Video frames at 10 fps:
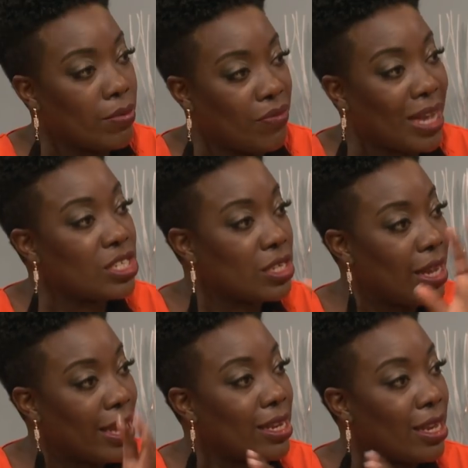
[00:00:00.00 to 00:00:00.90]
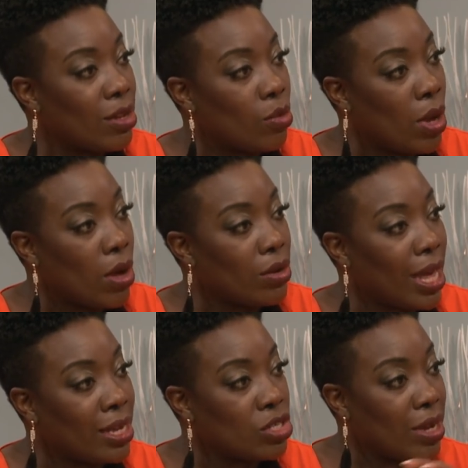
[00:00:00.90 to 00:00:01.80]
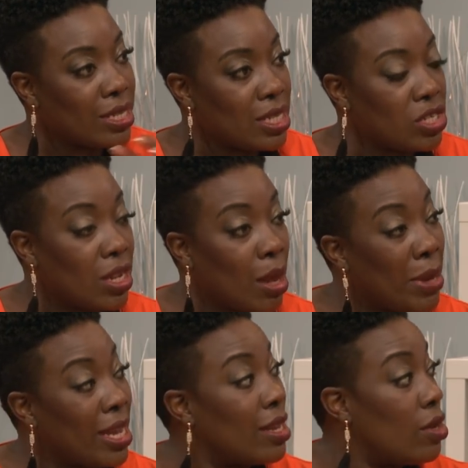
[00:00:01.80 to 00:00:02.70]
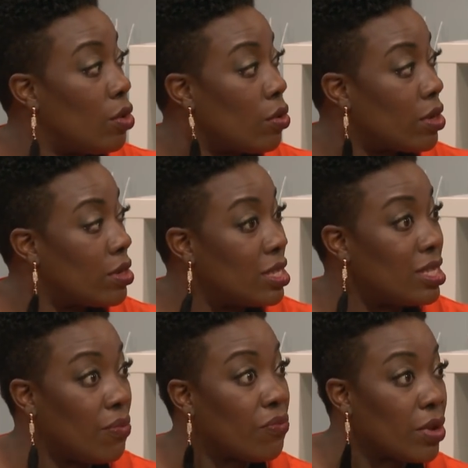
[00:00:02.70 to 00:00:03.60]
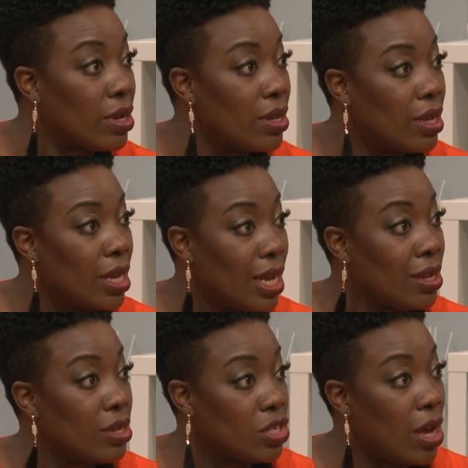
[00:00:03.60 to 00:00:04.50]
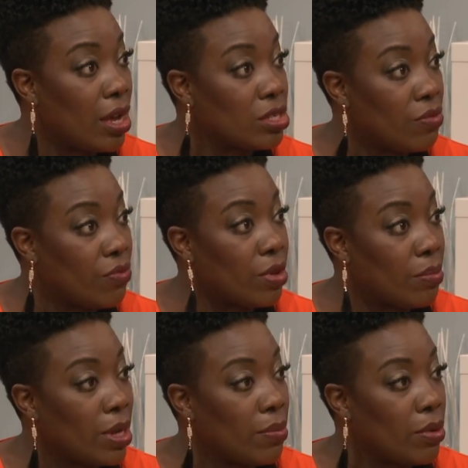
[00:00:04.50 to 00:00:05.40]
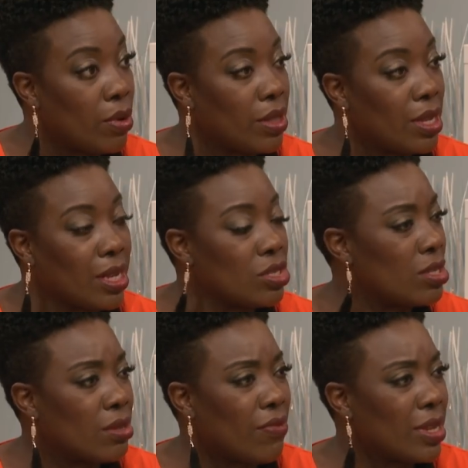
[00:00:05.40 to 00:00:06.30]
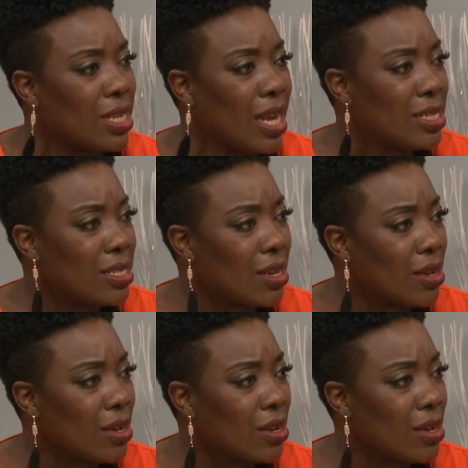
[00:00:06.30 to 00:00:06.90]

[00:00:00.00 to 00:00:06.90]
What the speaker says: fashion lady in the world and transitioning and making it look different in the church and for the people. I think that's just fantastic.